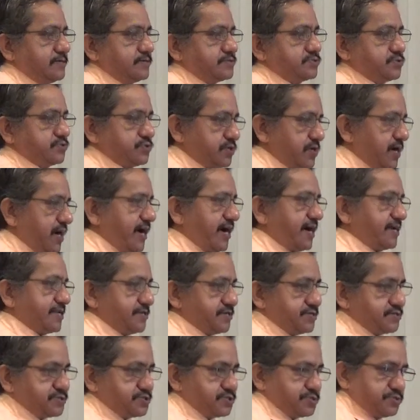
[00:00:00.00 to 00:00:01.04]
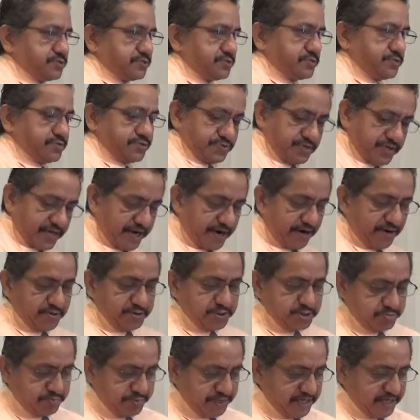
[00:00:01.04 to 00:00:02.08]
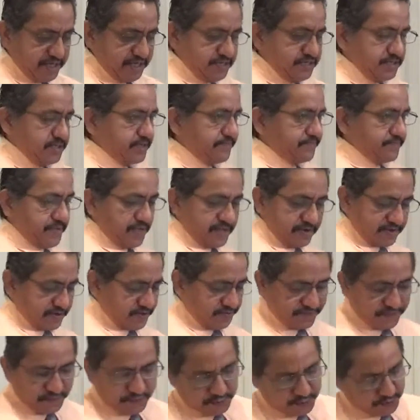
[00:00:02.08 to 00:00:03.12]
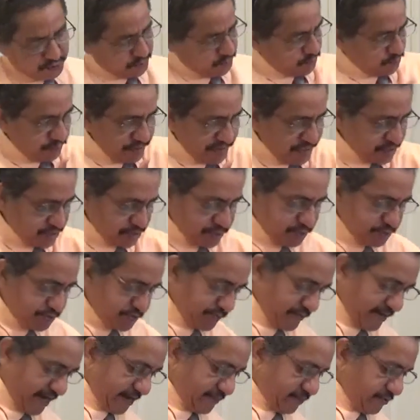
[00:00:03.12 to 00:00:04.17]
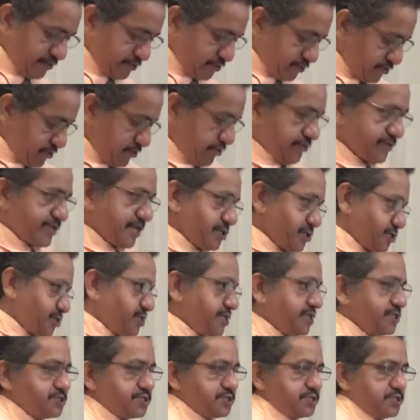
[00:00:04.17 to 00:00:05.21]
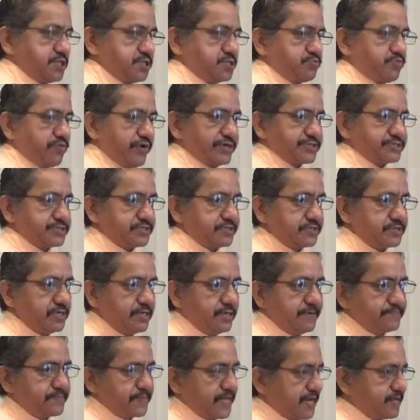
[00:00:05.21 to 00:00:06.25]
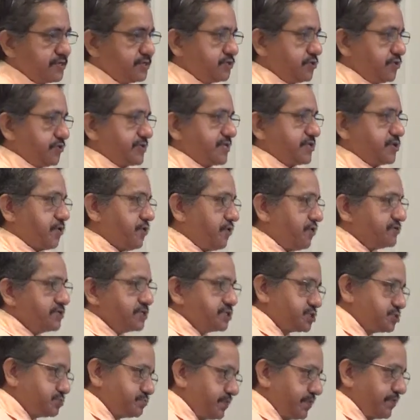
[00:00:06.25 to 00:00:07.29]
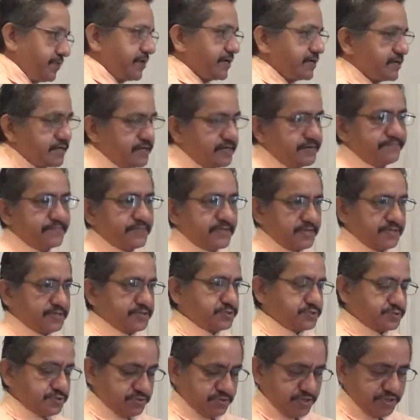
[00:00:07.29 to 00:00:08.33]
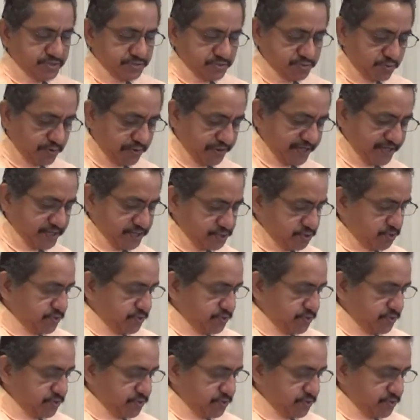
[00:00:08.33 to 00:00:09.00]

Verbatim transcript: So God is there speaking. And if you read through the Bible, you learn that Jesus is present, and you learn that the Holy Spirit is, is working.